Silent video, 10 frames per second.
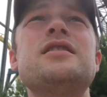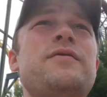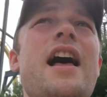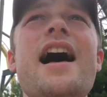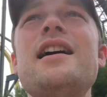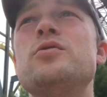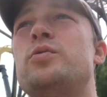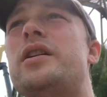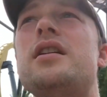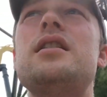fly
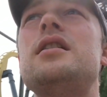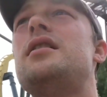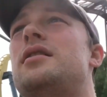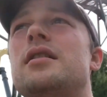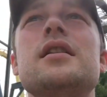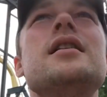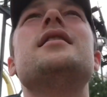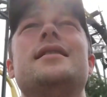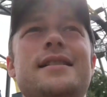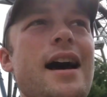away,
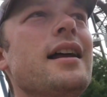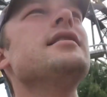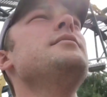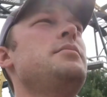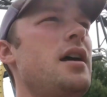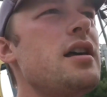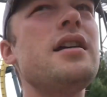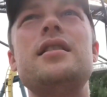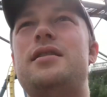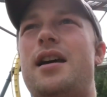not in my
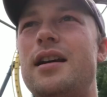head like